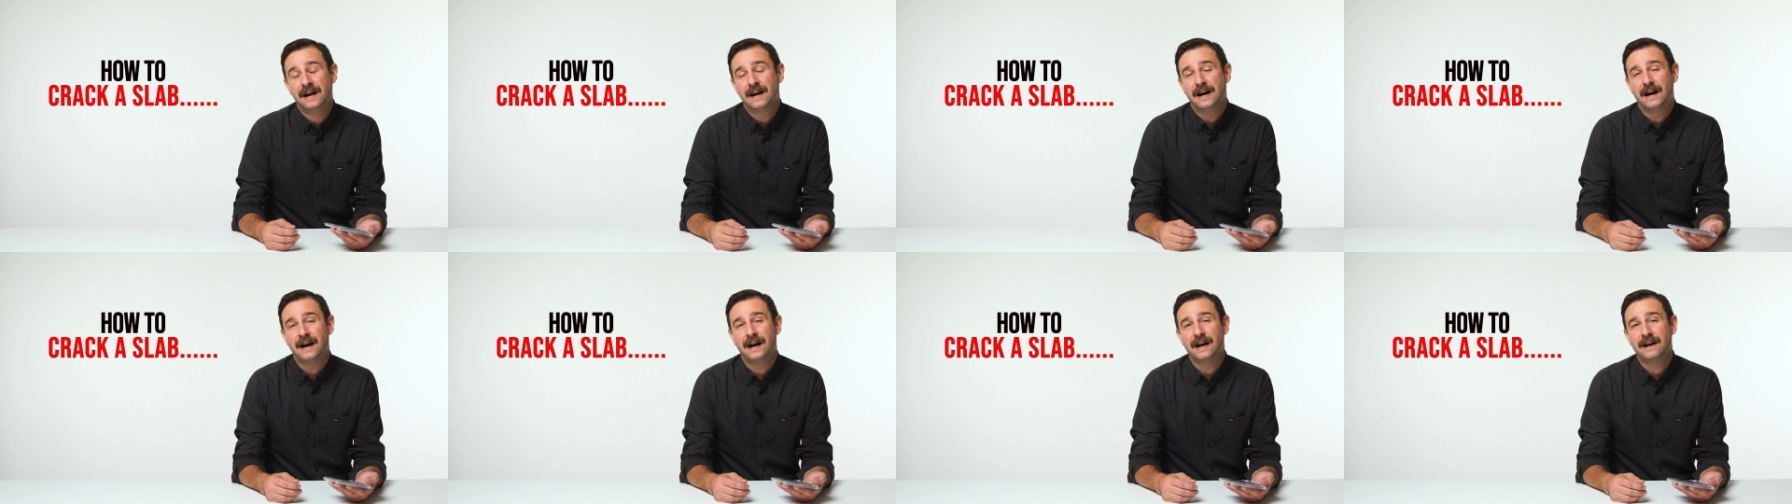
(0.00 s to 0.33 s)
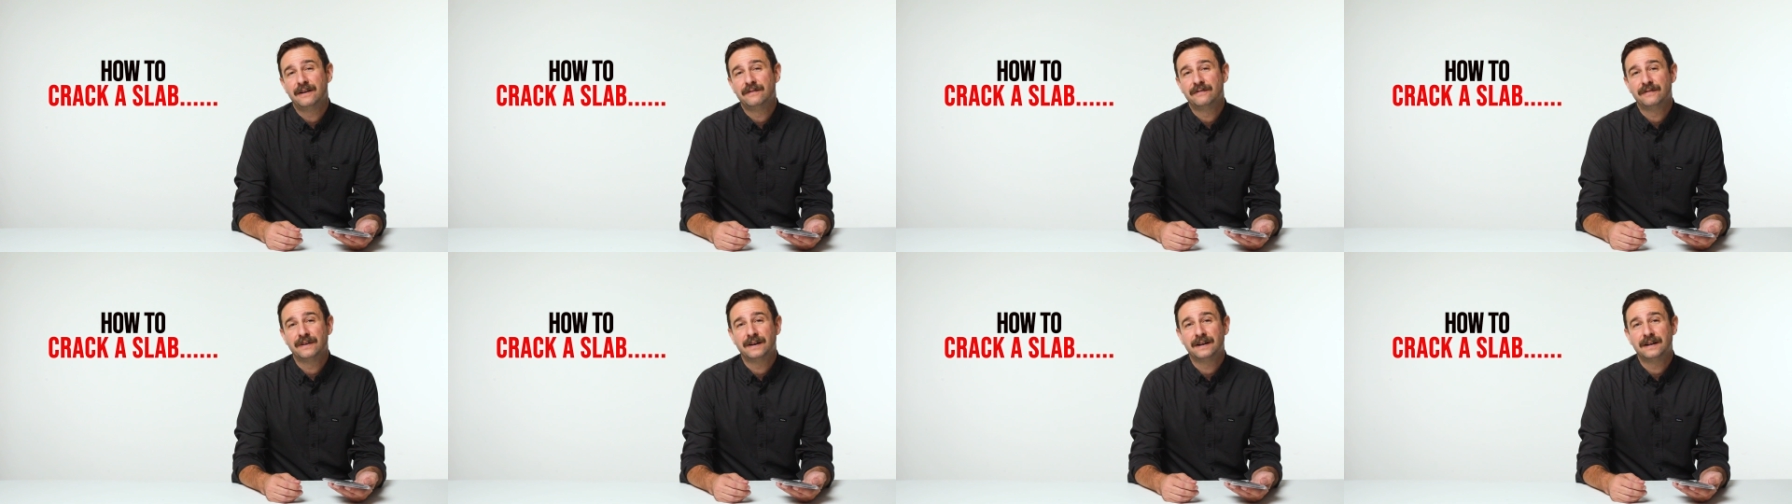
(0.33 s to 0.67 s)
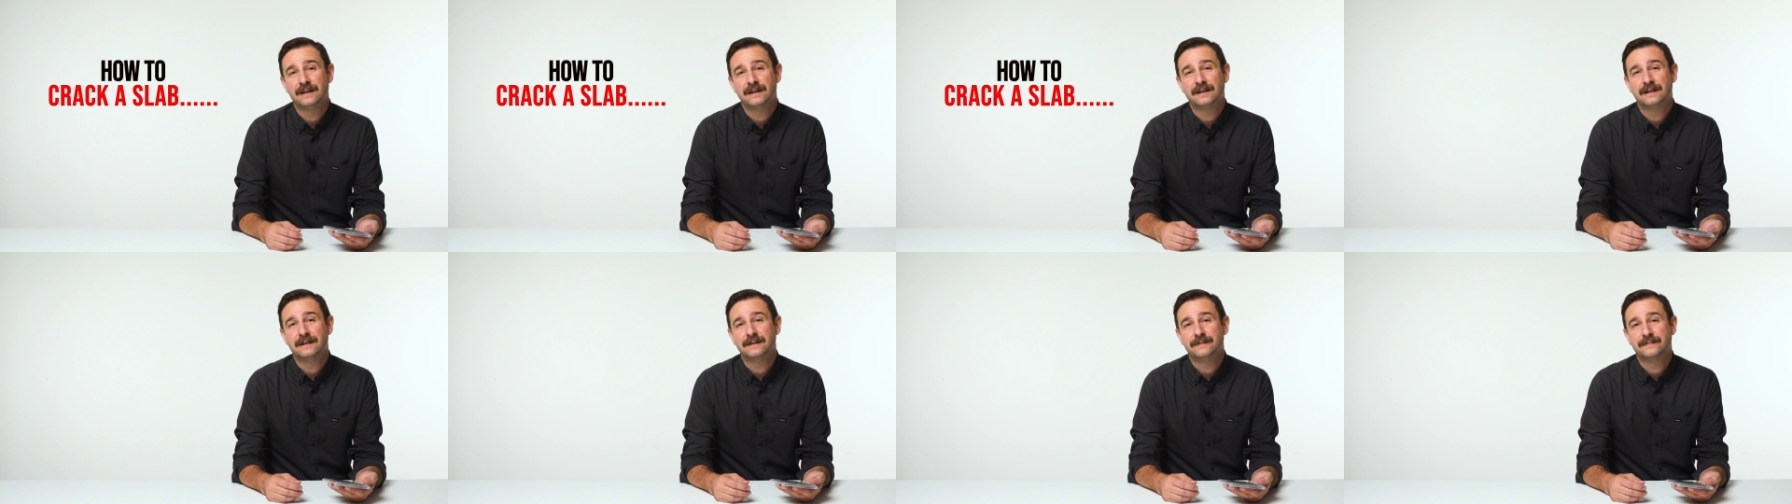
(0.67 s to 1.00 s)
I've
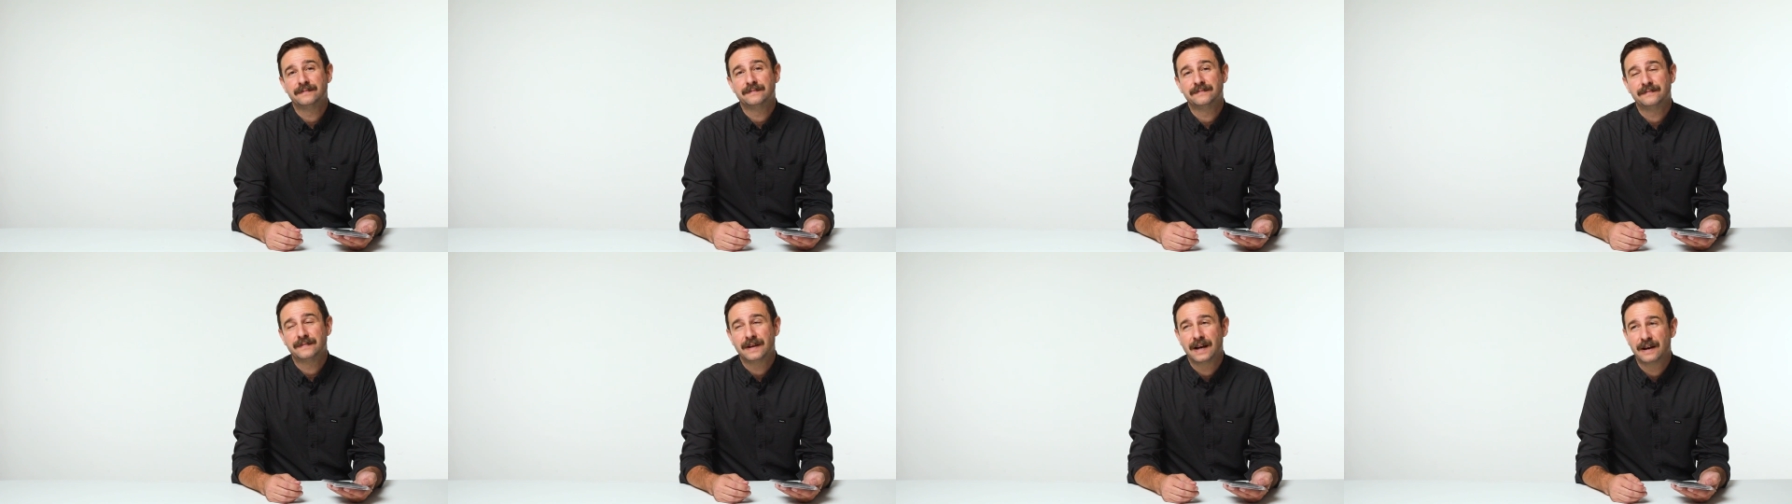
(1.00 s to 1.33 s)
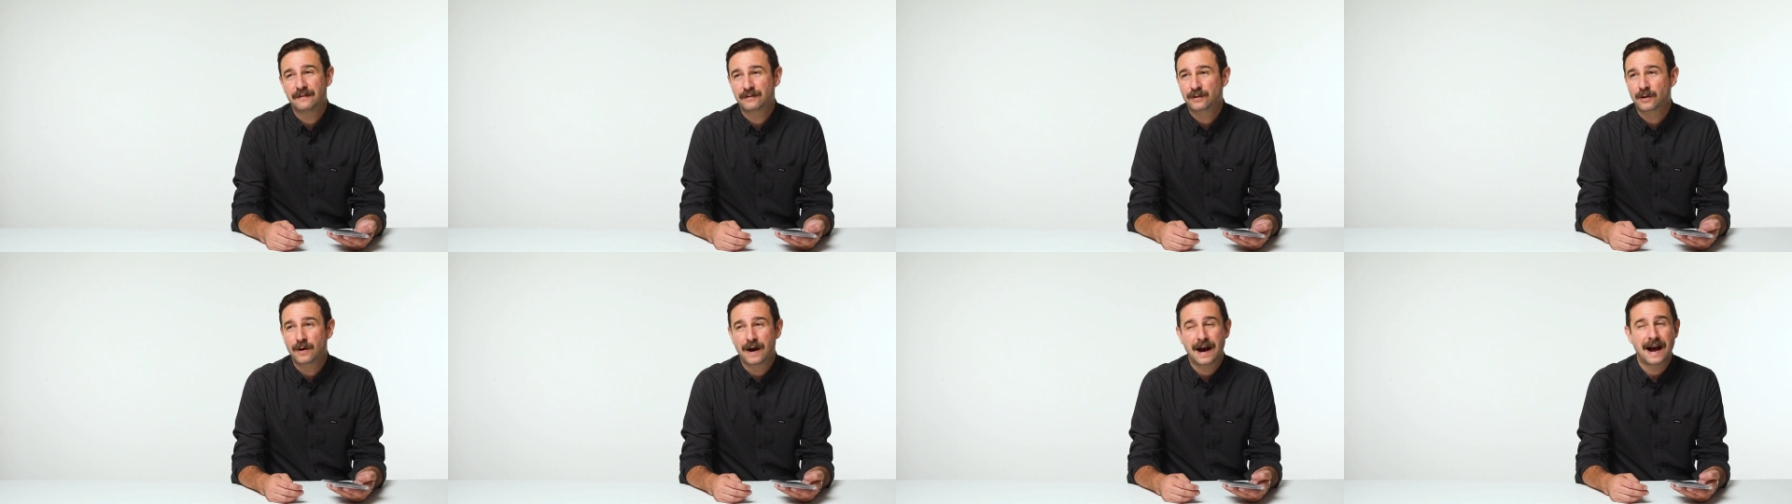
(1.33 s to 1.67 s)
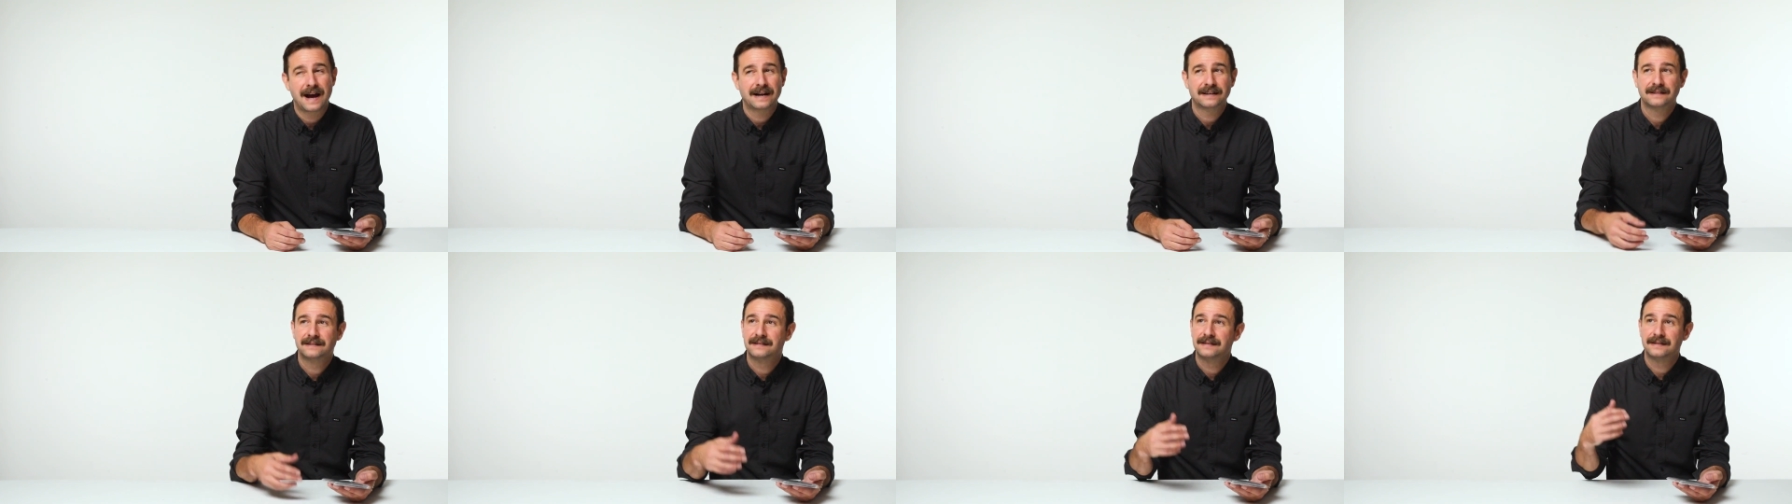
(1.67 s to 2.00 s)

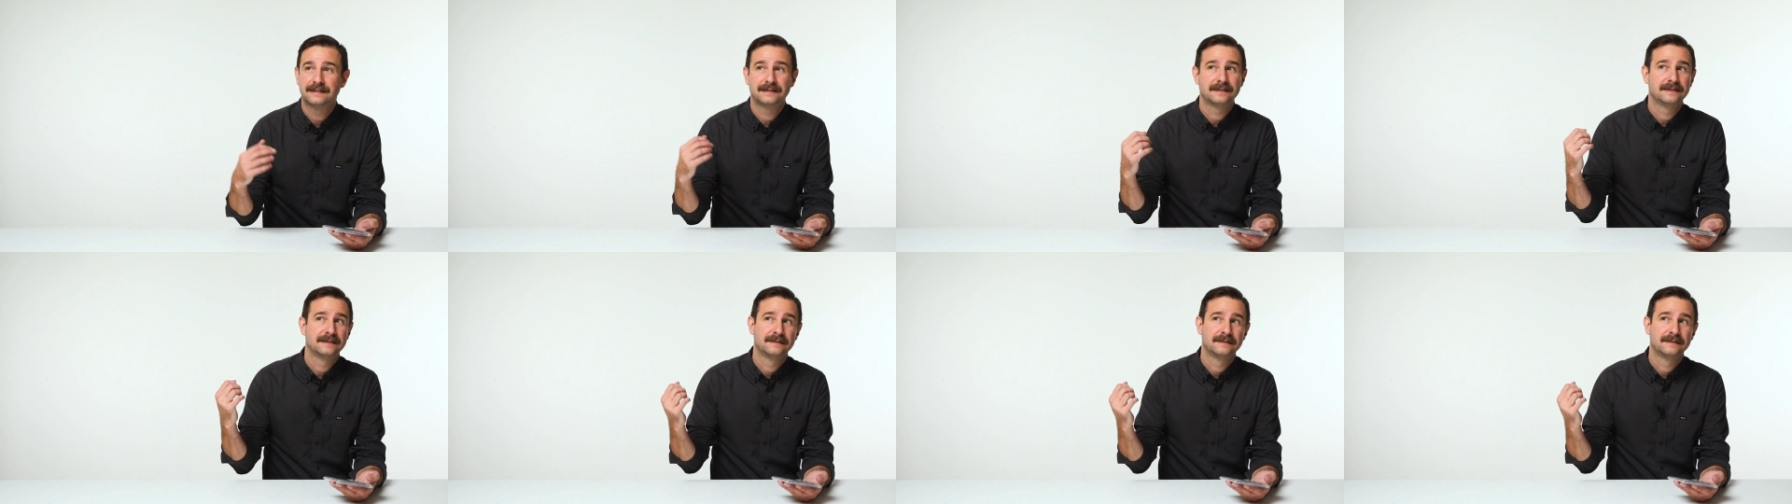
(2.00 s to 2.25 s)
cracked